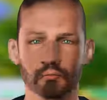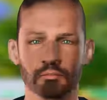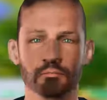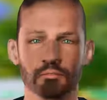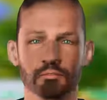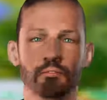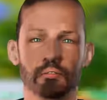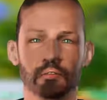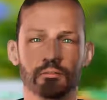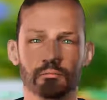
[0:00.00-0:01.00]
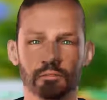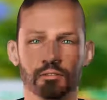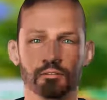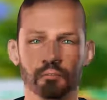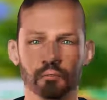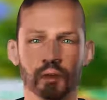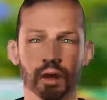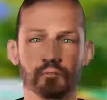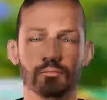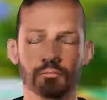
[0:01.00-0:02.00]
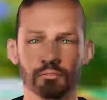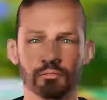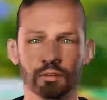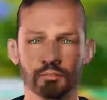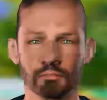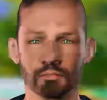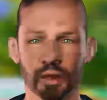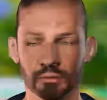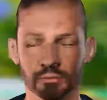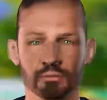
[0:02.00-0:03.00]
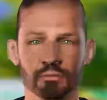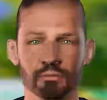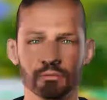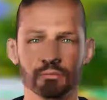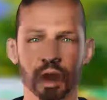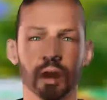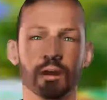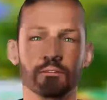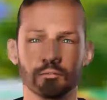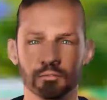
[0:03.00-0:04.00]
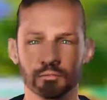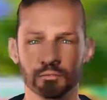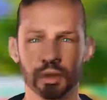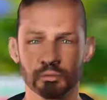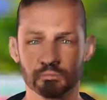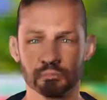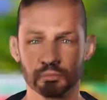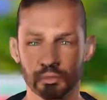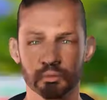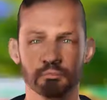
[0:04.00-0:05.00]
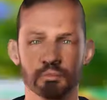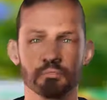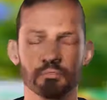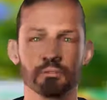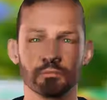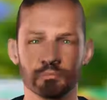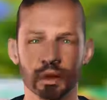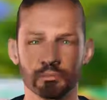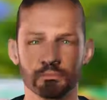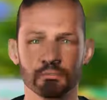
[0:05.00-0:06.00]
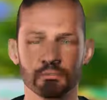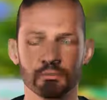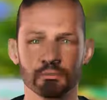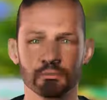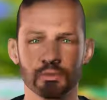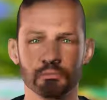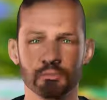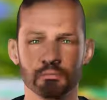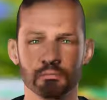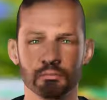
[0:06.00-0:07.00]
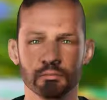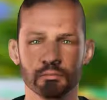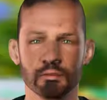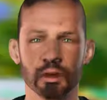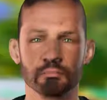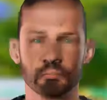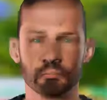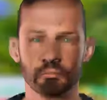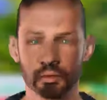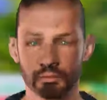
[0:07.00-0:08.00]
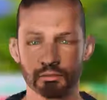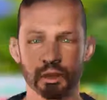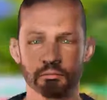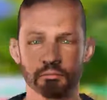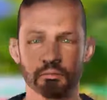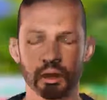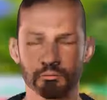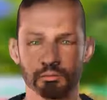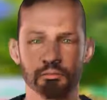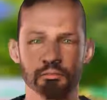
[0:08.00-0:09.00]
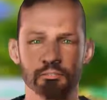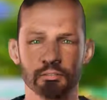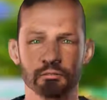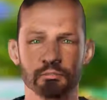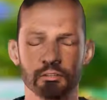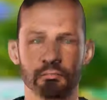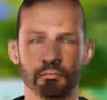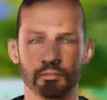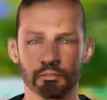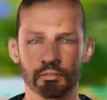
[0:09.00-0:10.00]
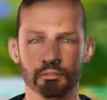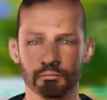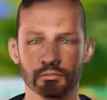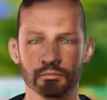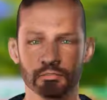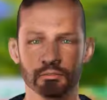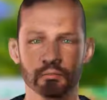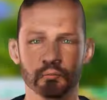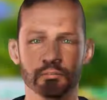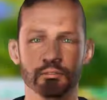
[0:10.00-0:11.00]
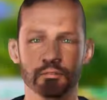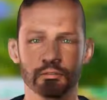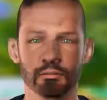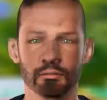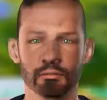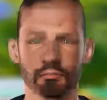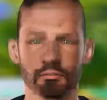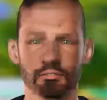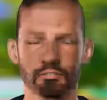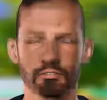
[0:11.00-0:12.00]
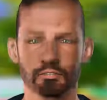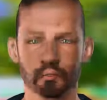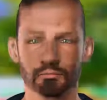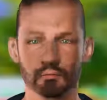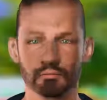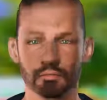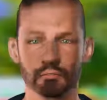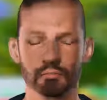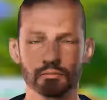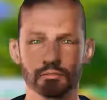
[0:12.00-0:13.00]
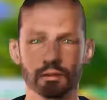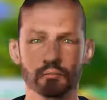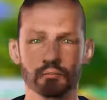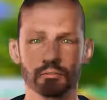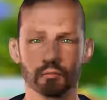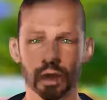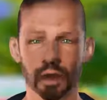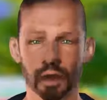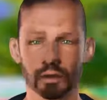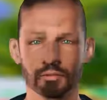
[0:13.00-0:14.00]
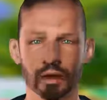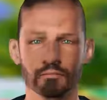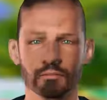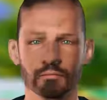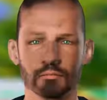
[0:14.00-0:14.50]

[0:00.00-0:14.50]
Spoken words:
accuse or abuse. Inshallah, hopefully we can give you the knowledge of the proper way of who Prophet Muhammad, may peace be upon him, was. So the number four is for the simple fact that is the message. What is this message? Is that for the simple fact that there is only one God,